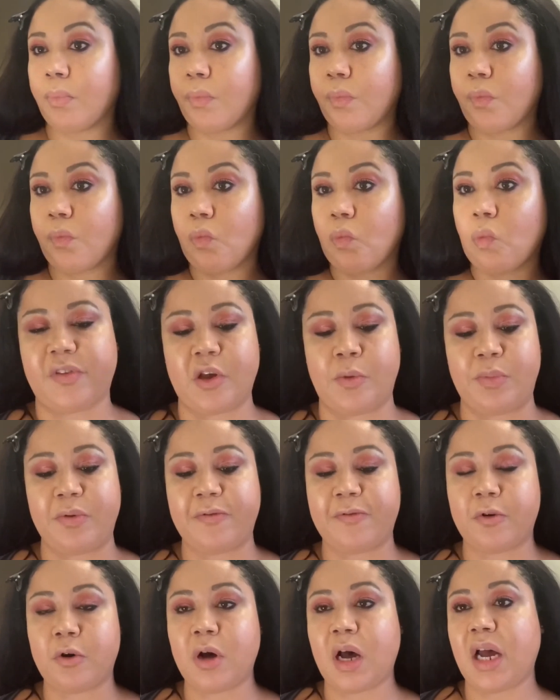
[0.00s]
So
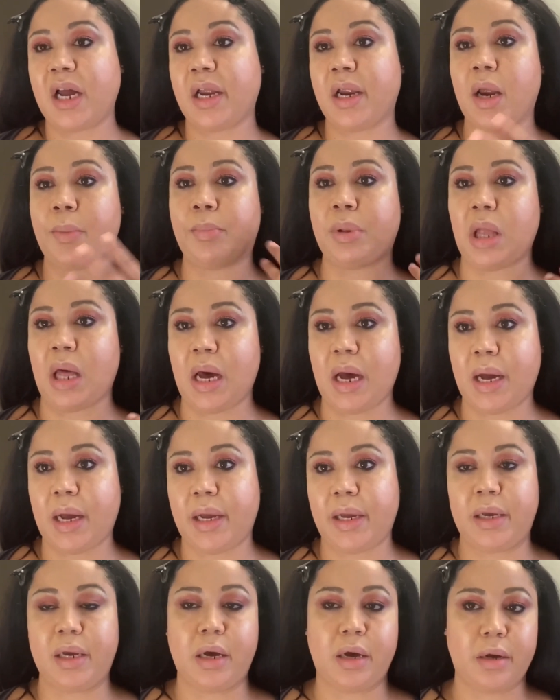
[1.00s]
before I
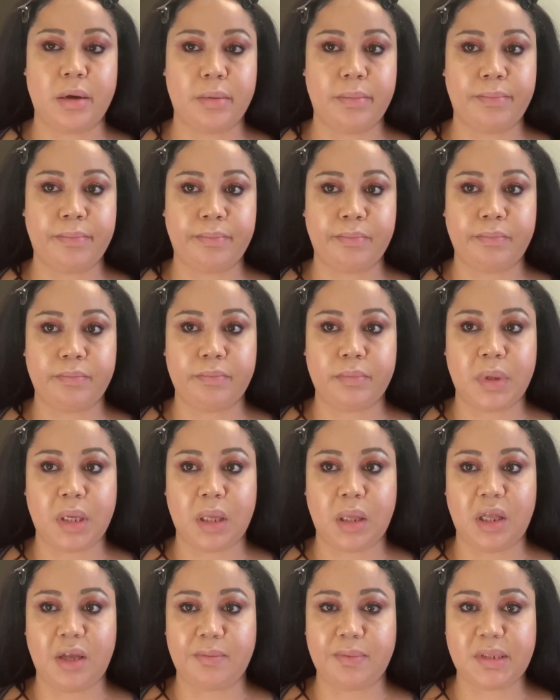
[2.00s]
apply
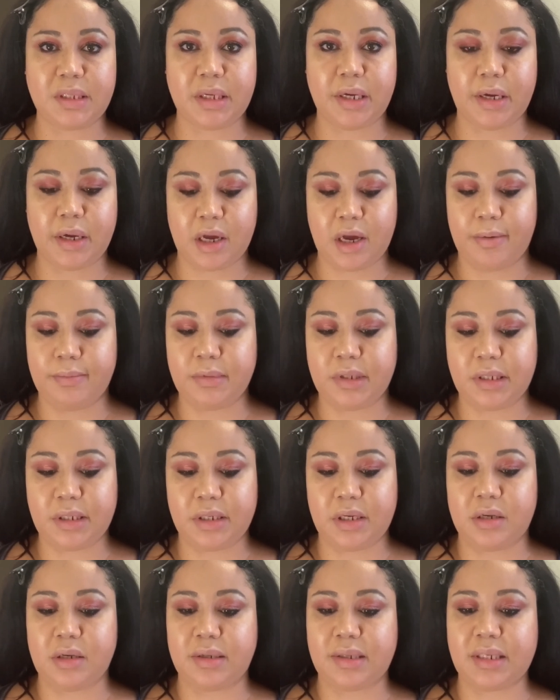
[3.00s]
lipstick, I'm just
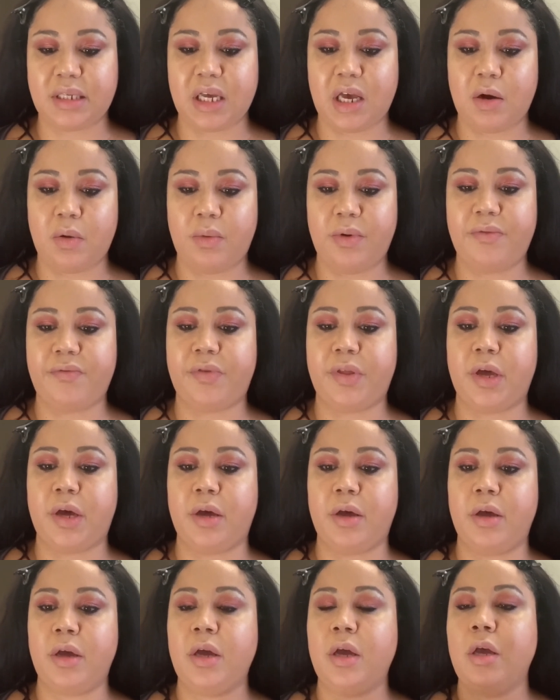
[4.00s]
going to set with the
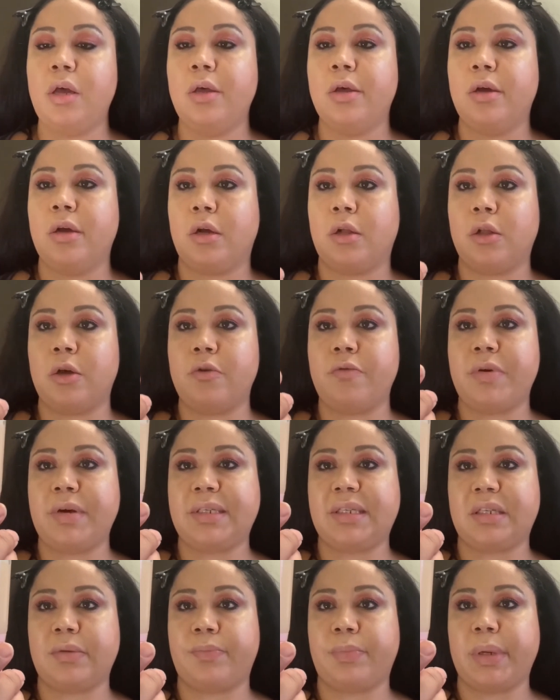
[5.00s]
Glow
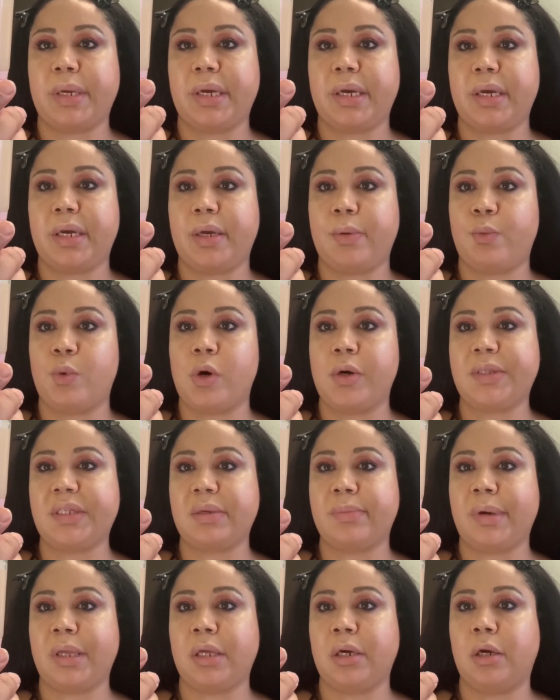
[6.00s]
Recipe
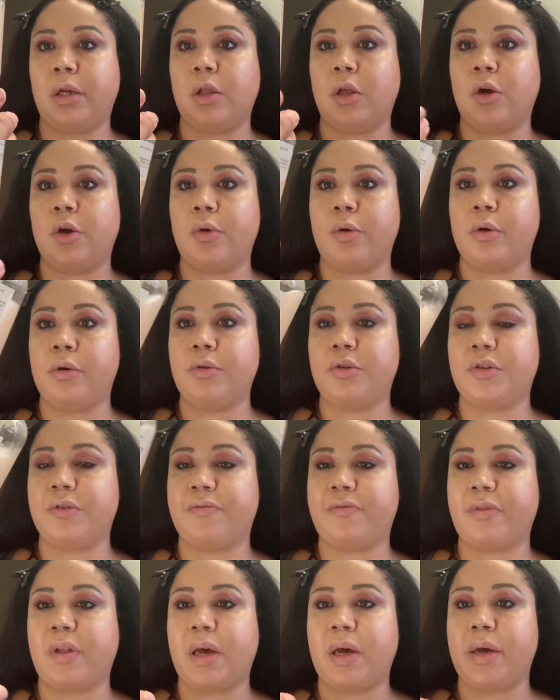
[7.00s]
Watermelon Glow Ultra
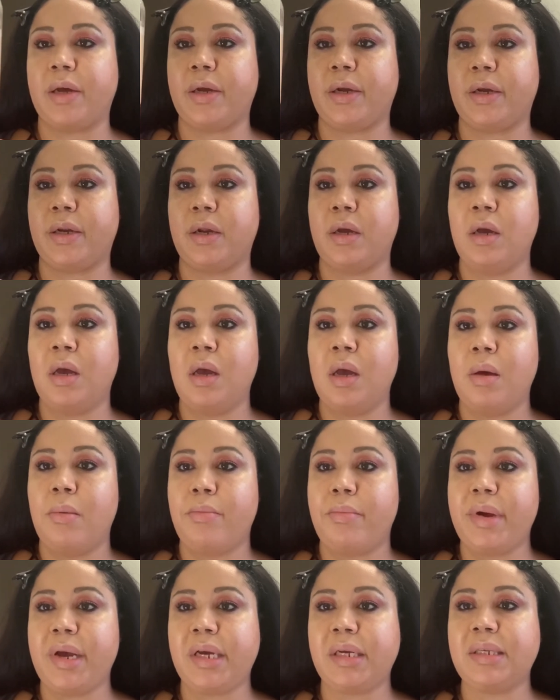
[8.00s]
Fine
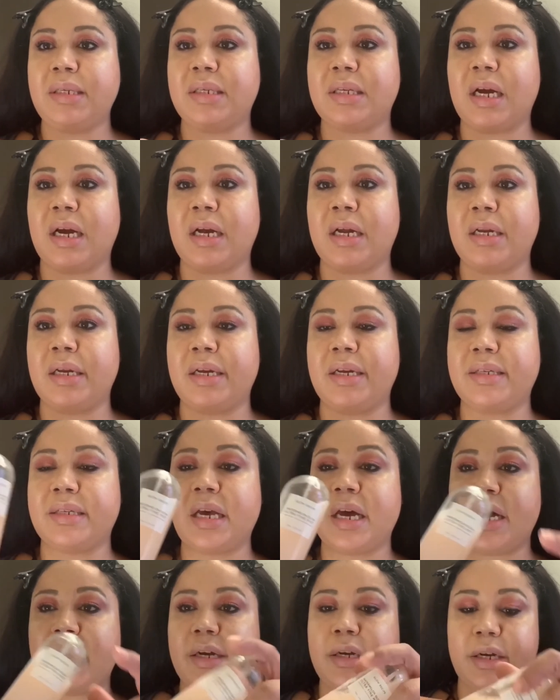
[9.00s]
Mist, and it's
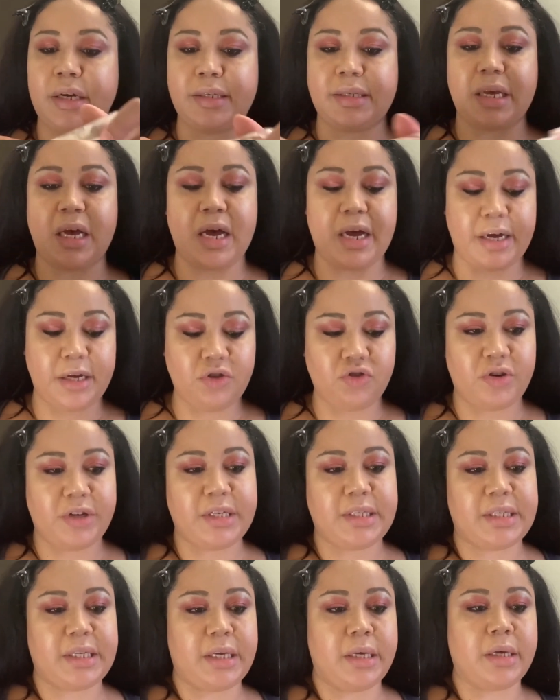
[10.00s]
a
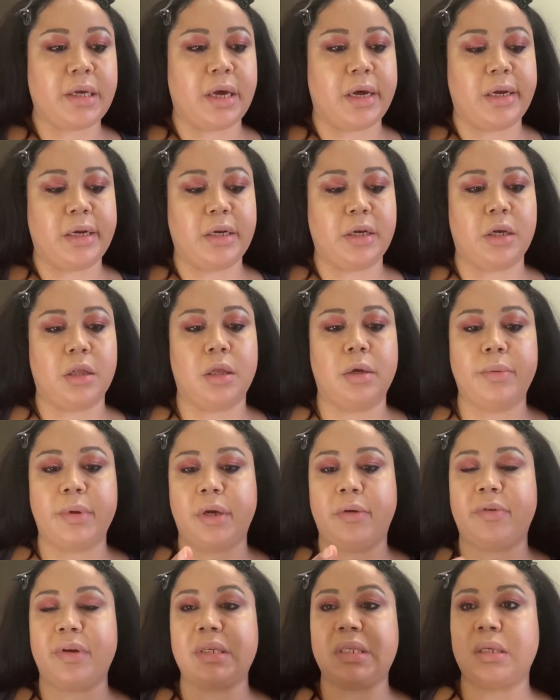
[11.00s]
hydrating and glowing
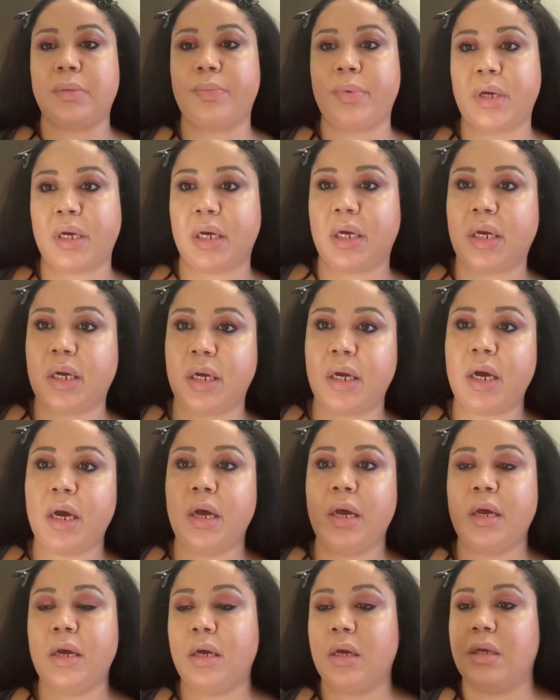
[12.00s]
recipe.
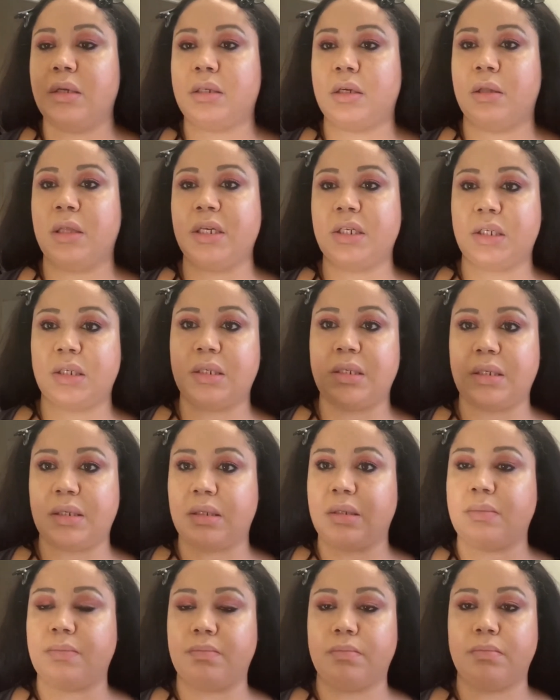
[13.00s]
So let's just
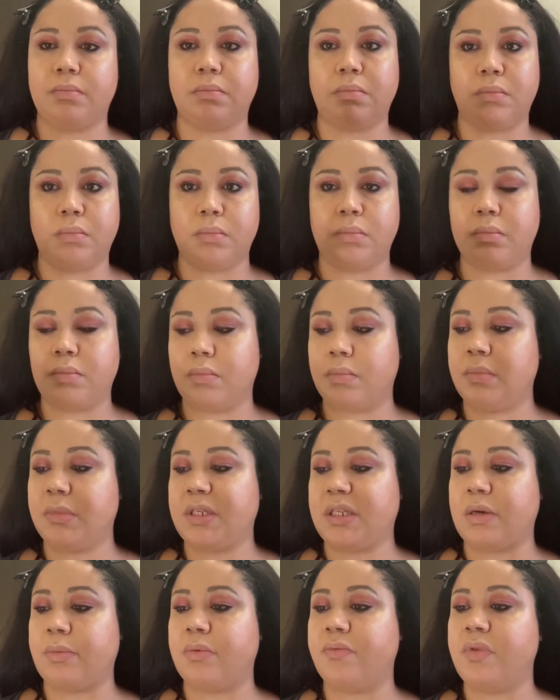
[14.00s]

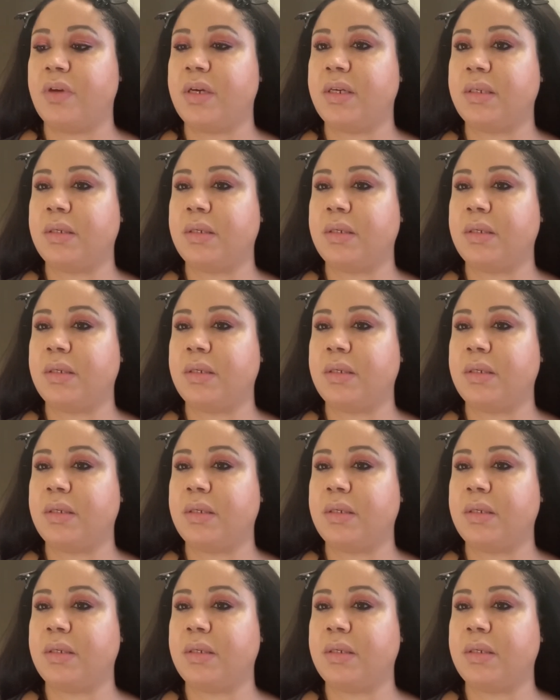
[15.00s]
set with this.